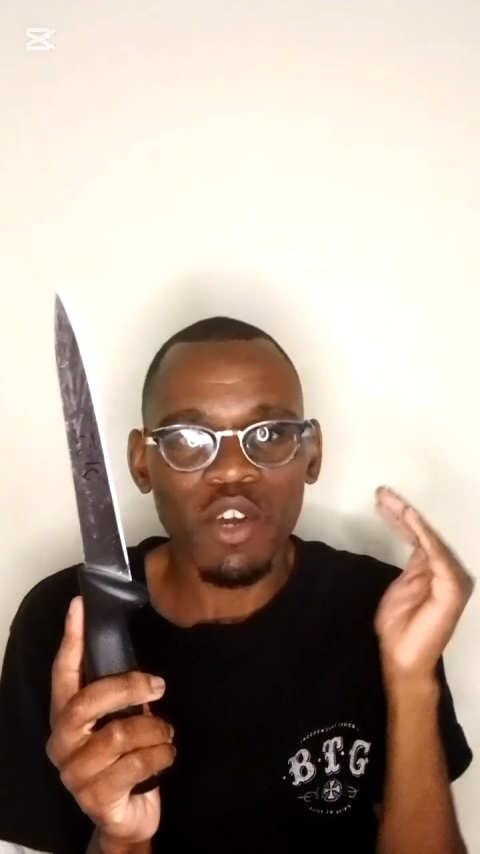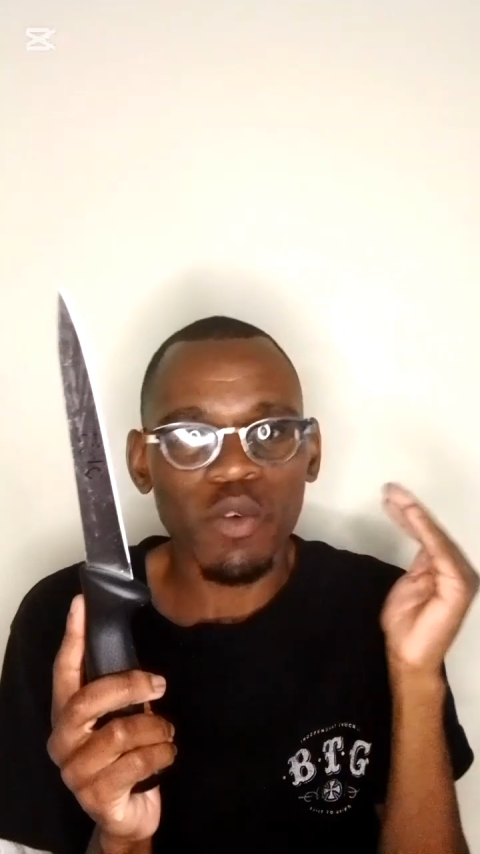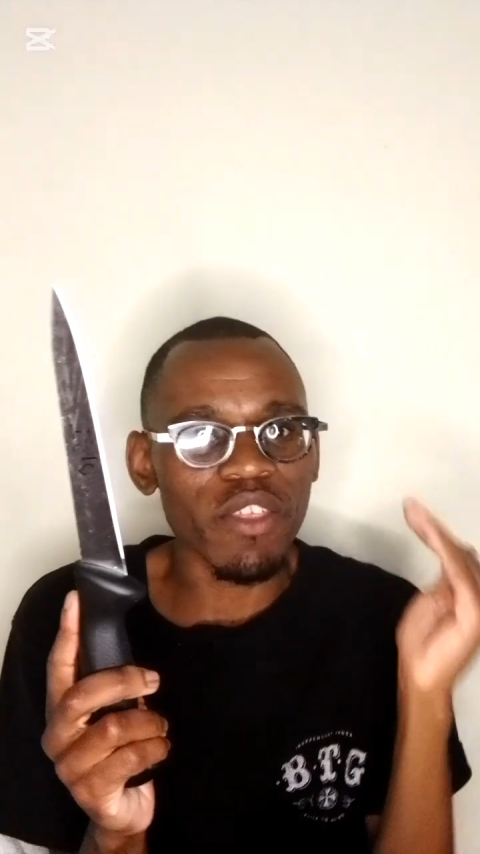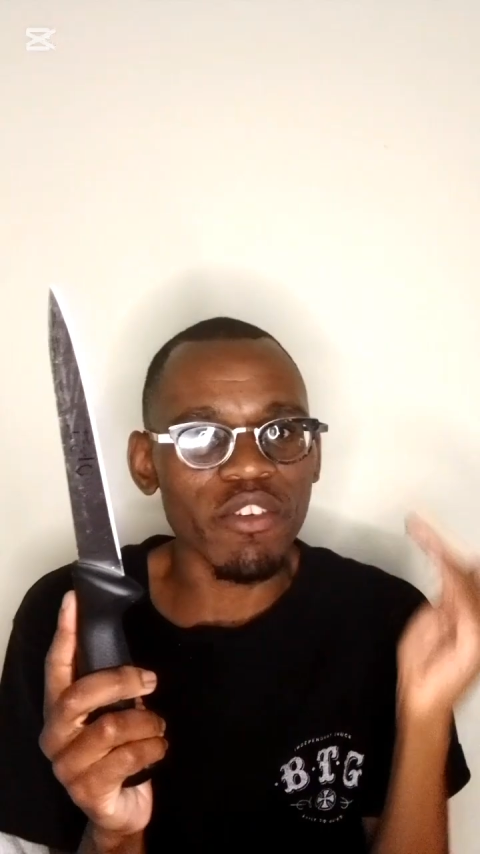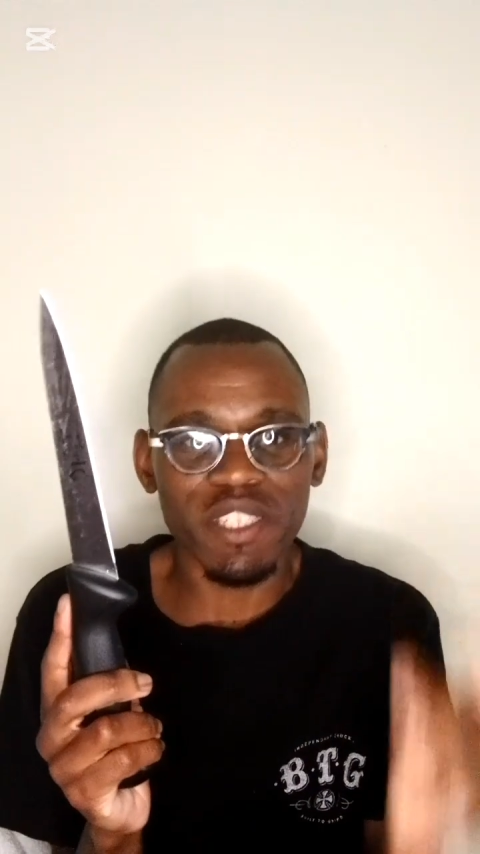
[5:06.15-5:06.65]

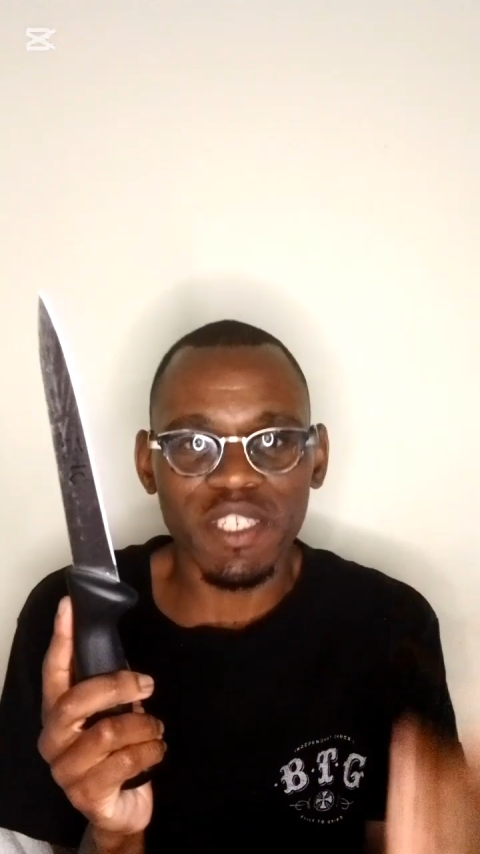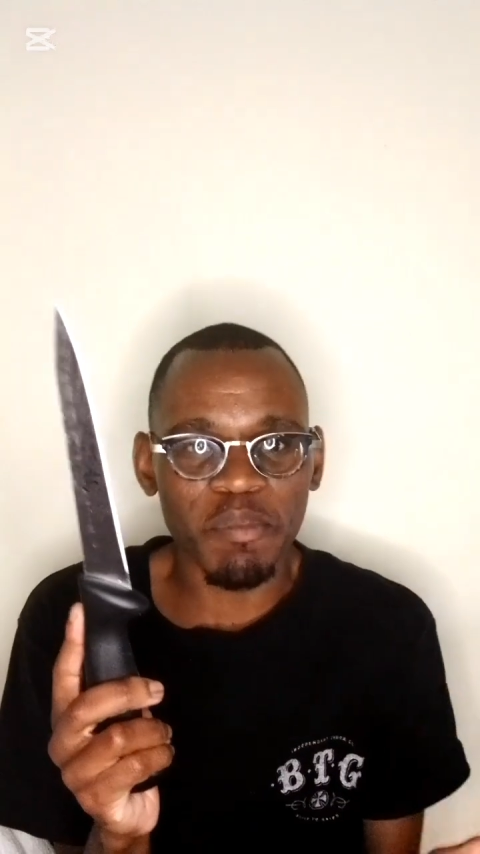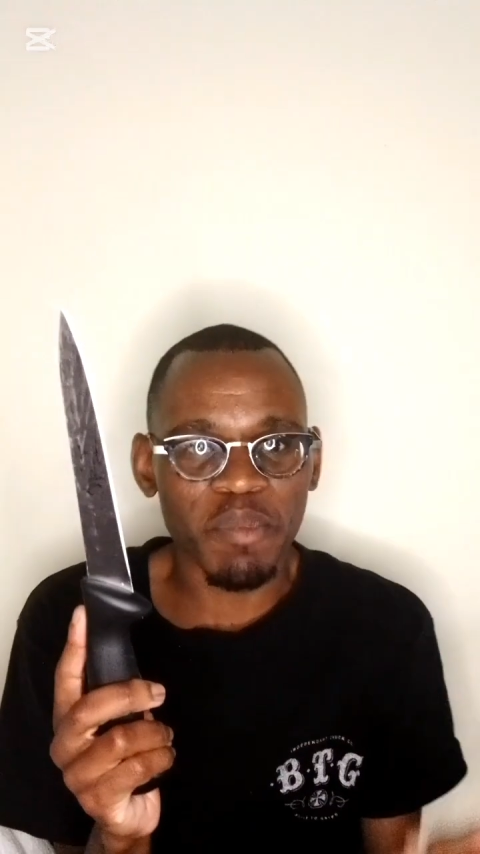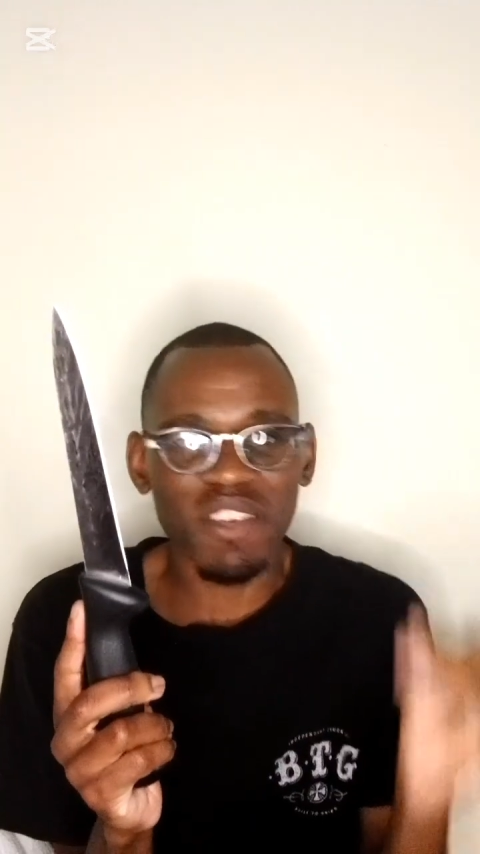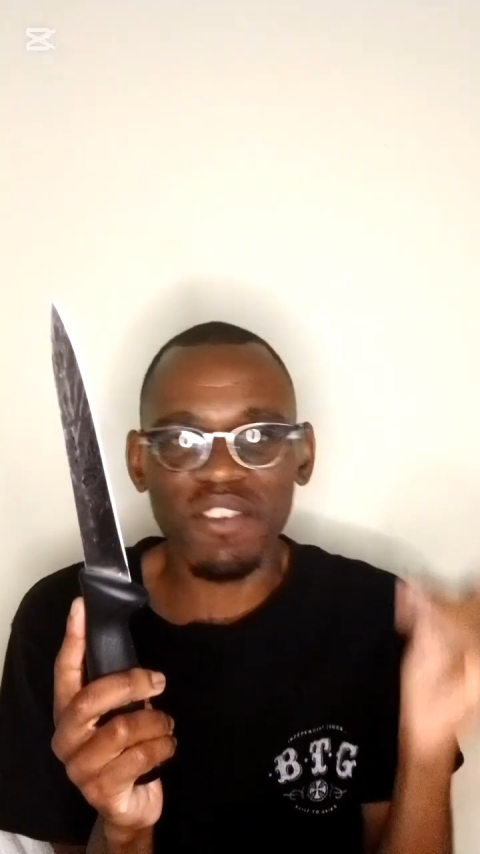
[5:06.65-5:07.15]
whether it's a
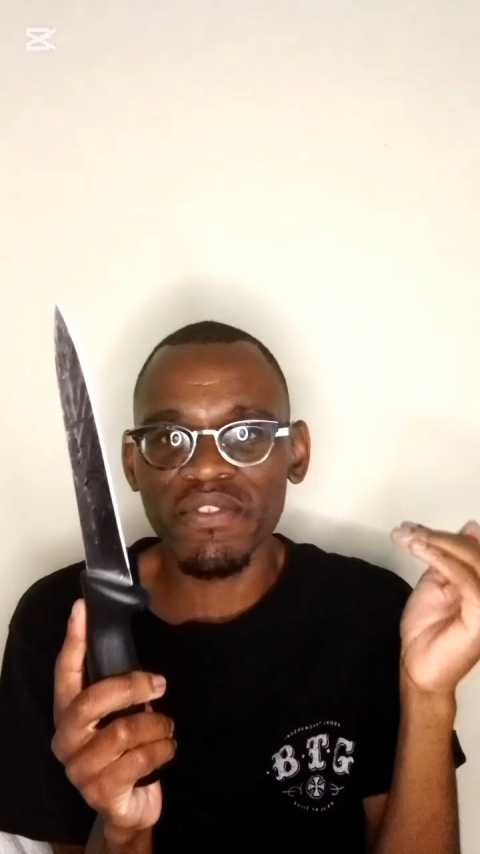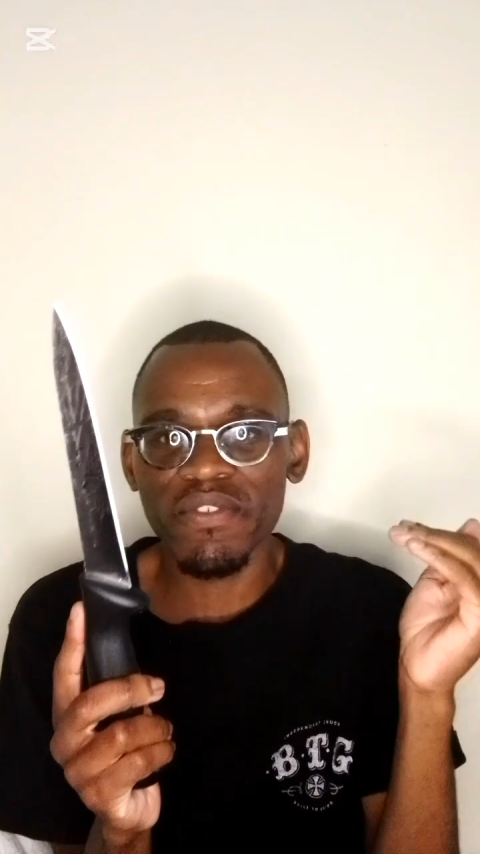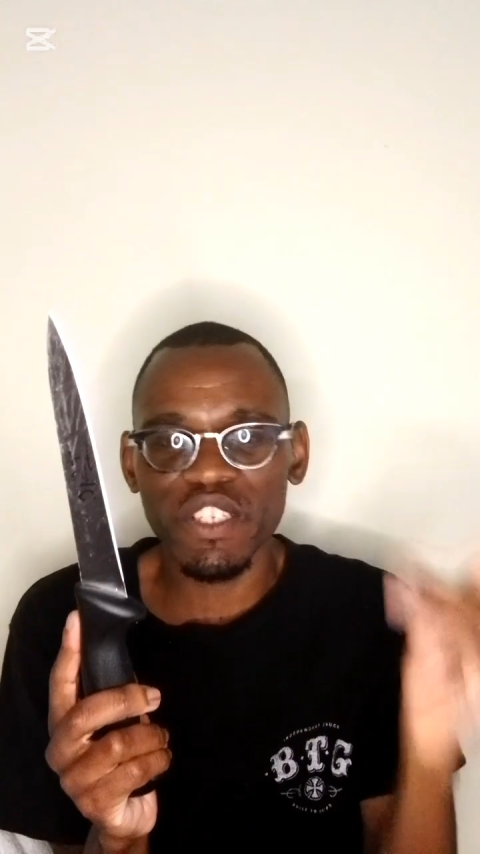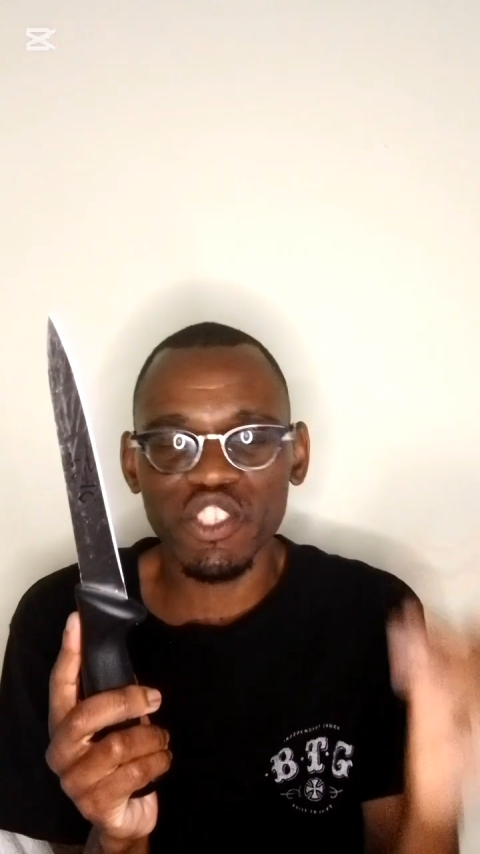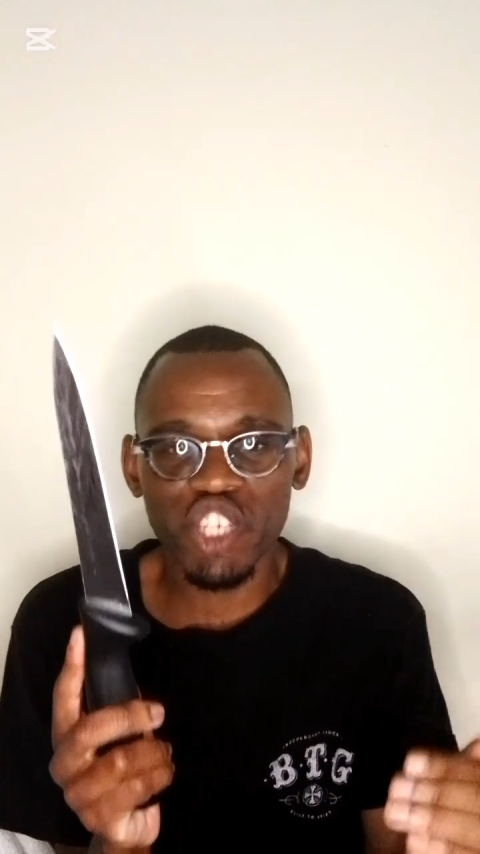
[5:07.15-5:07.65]

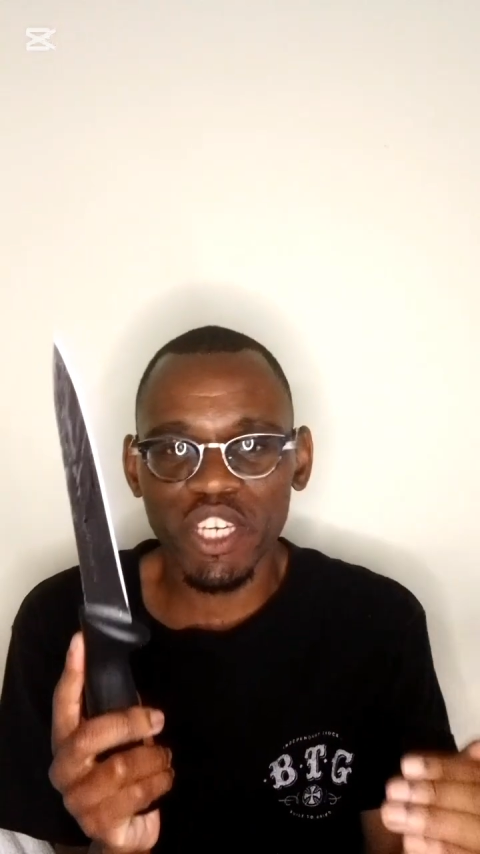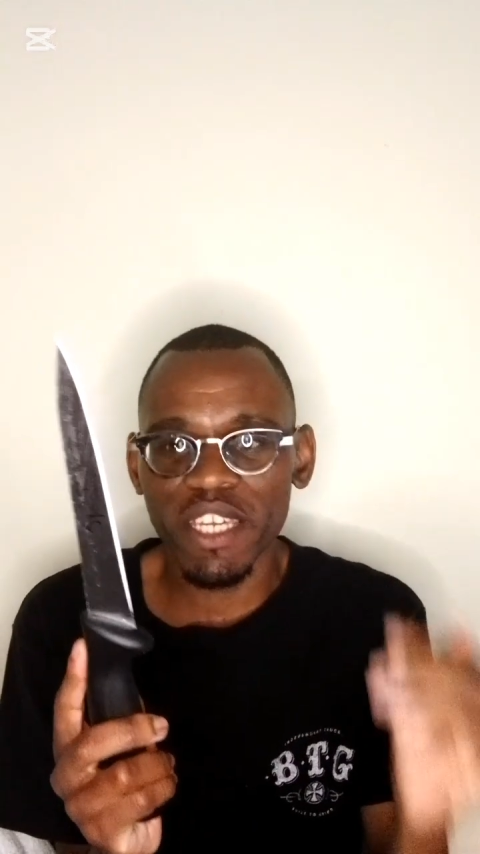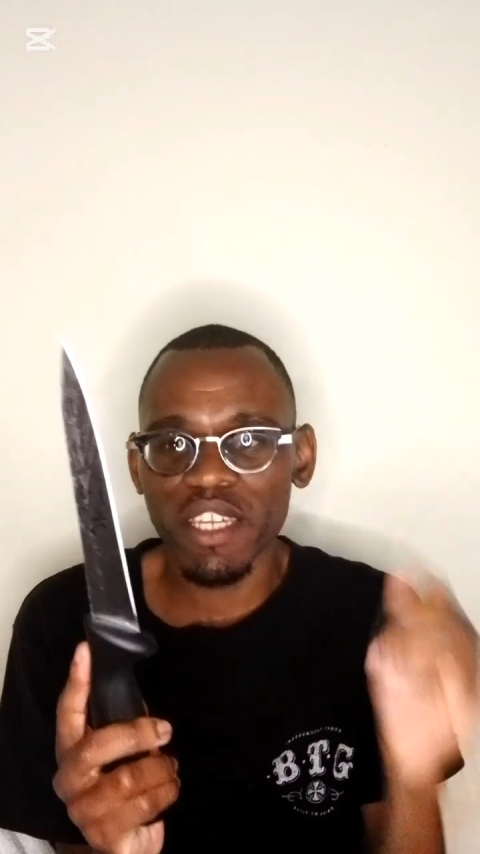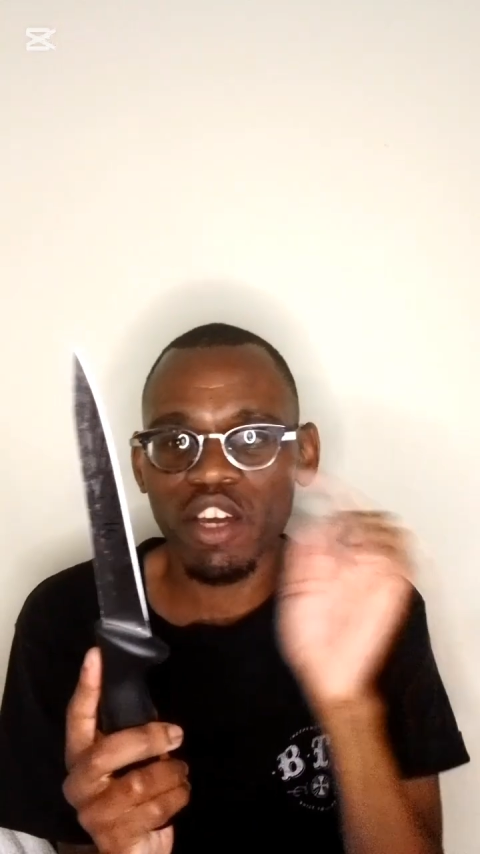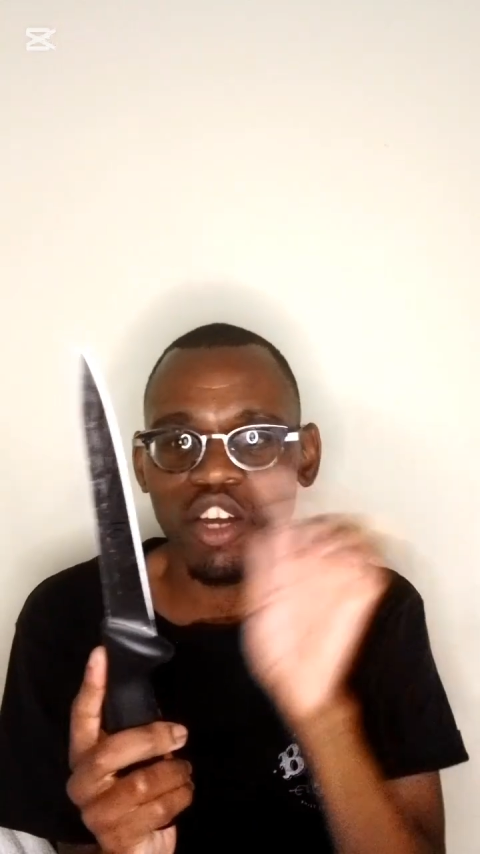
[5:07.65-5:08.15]
beef, a chicken,